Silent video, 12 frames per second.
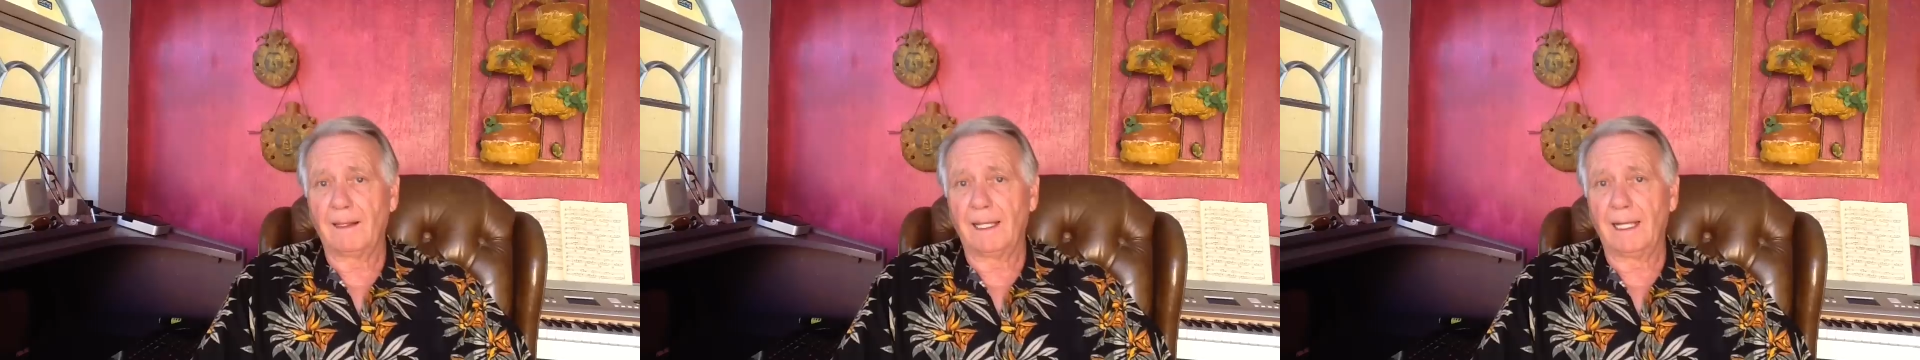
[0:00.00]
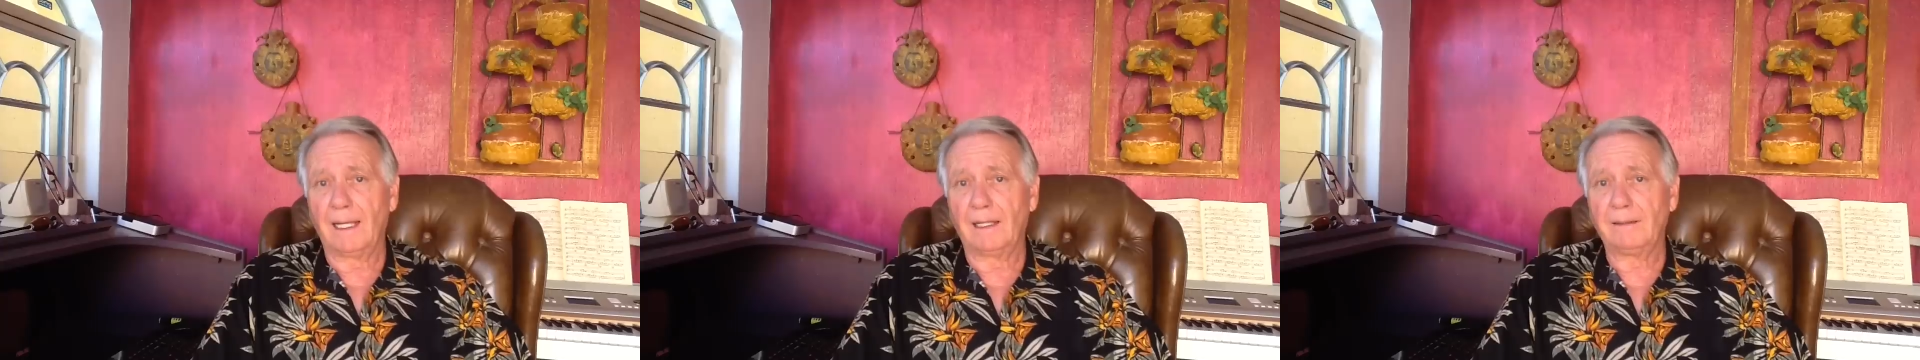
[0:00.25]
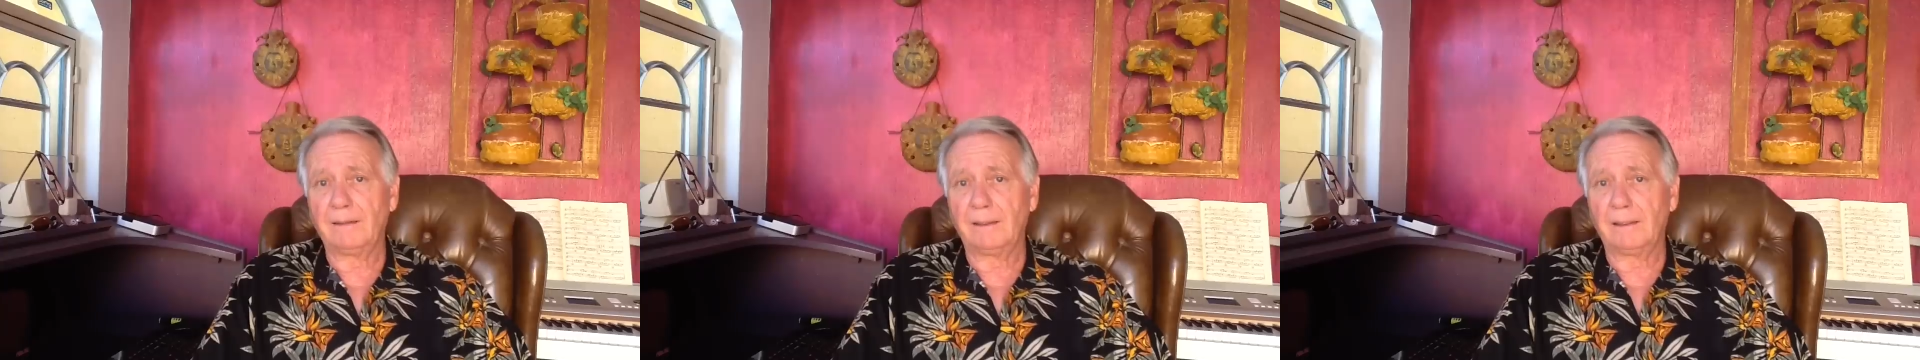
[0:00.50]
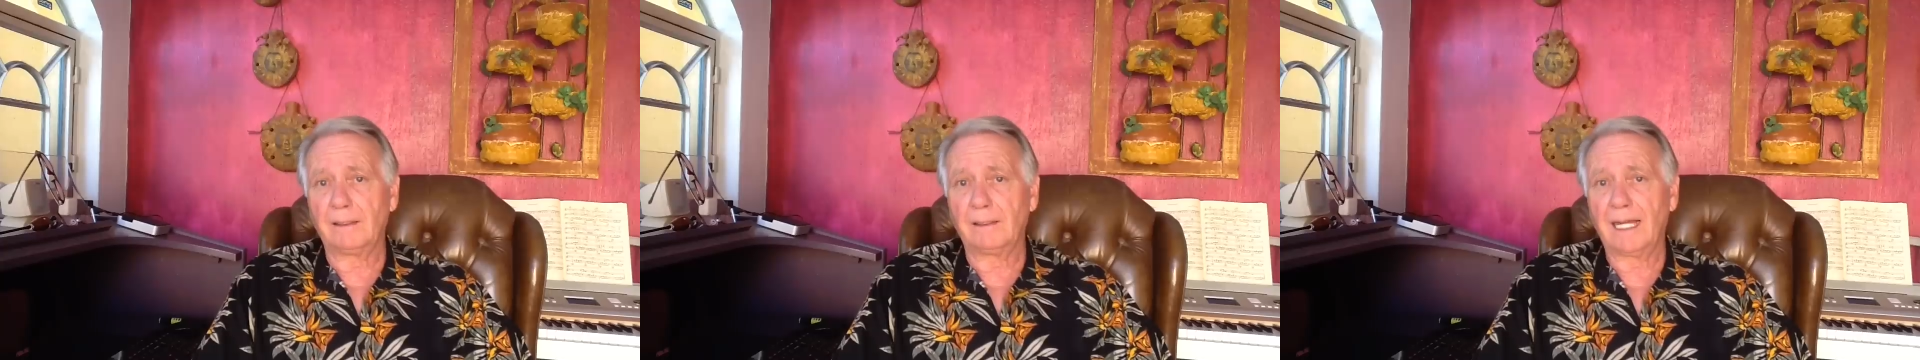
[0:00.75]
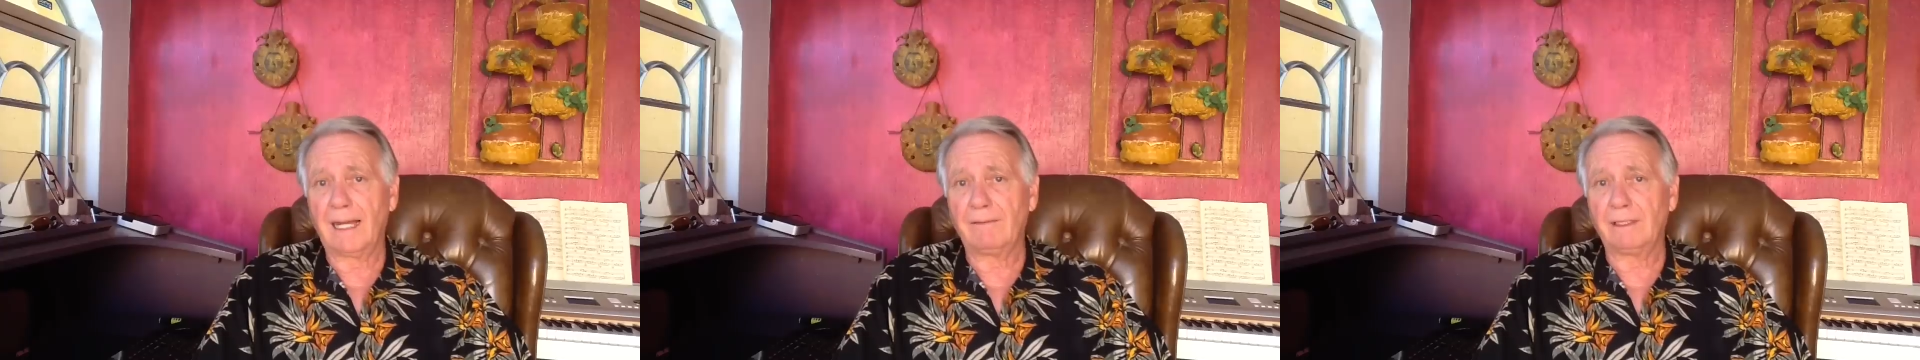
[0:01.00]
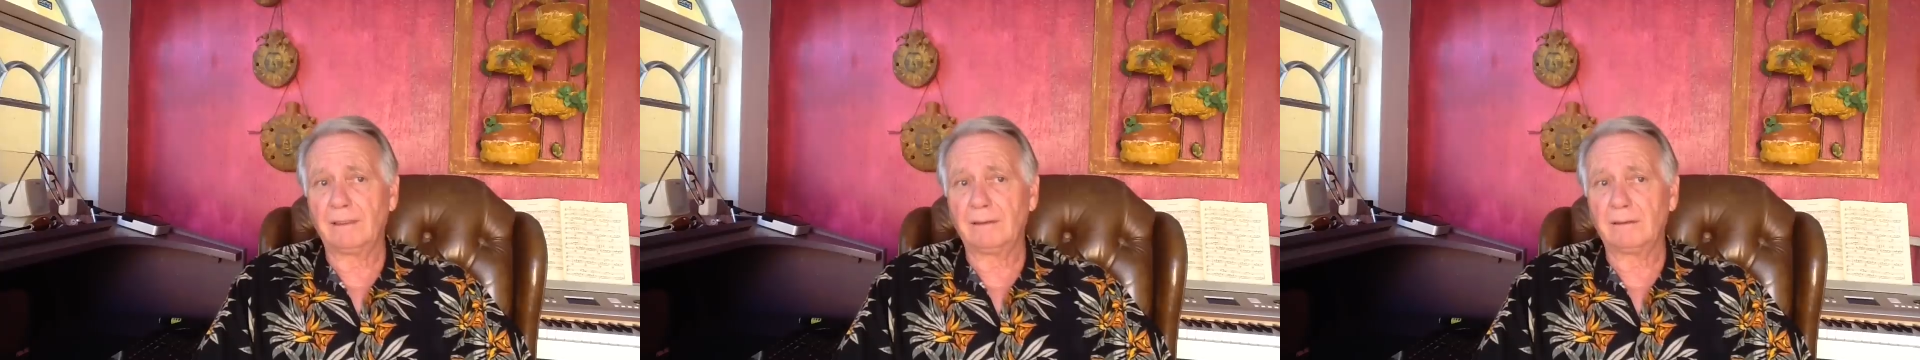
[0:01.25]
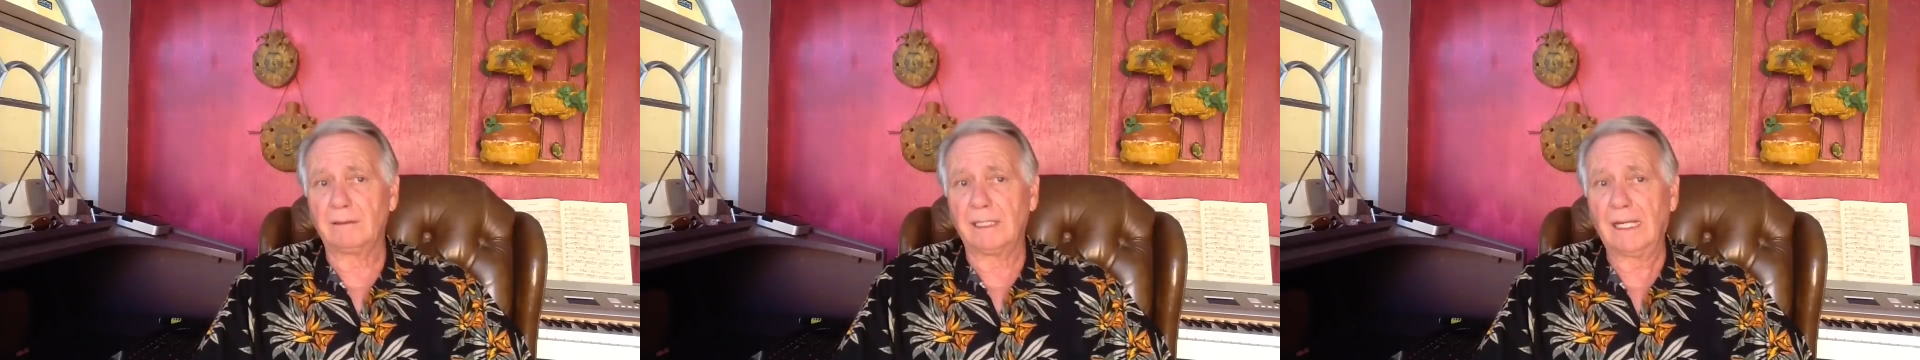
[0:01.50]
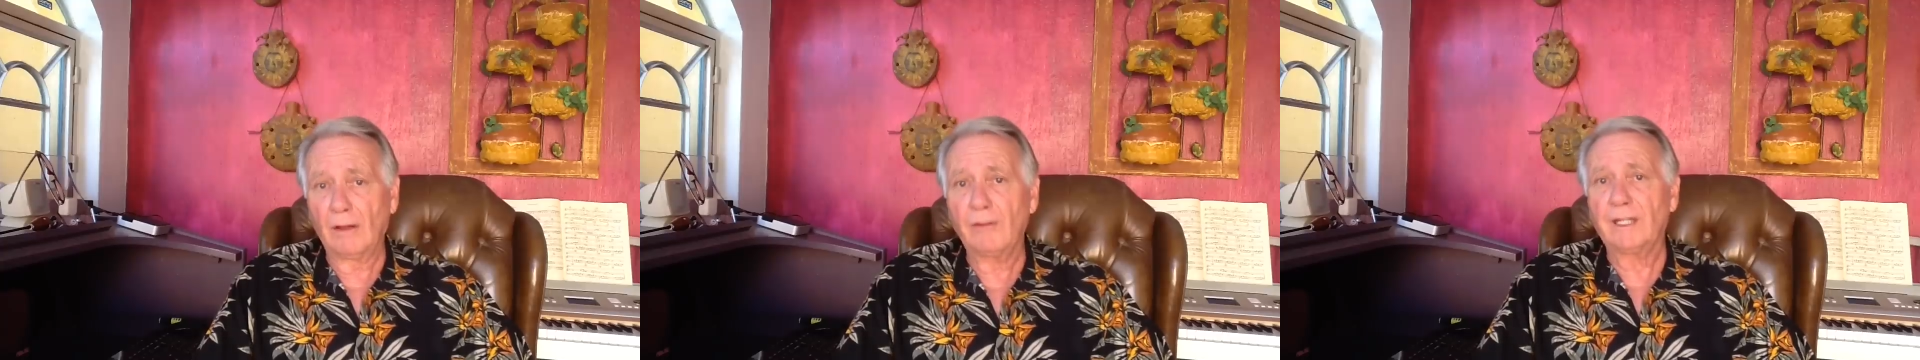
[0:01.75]
and having
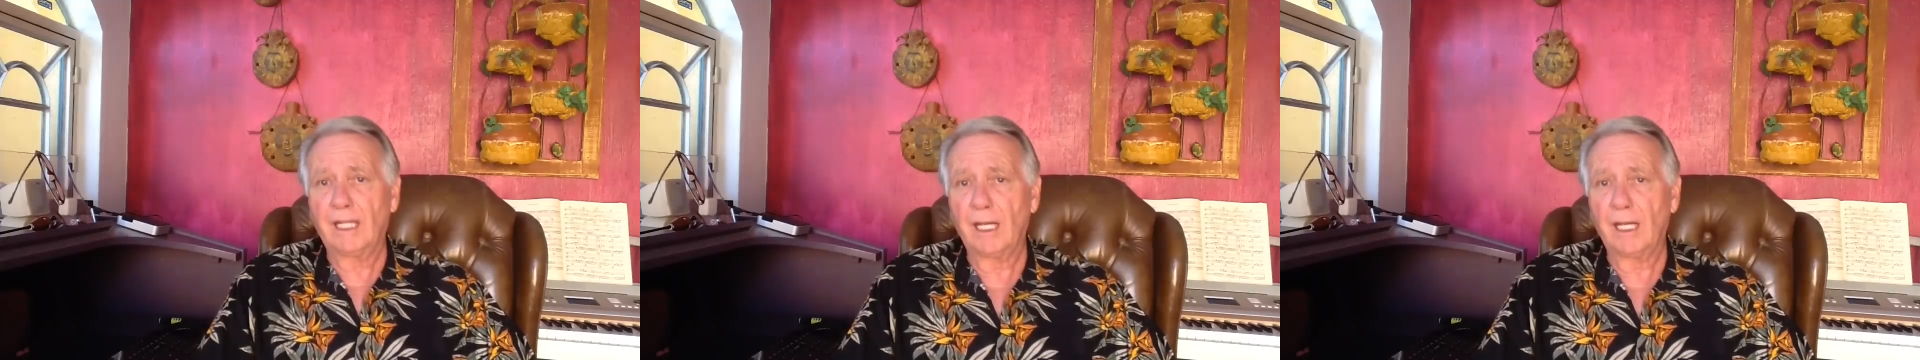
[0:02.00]
health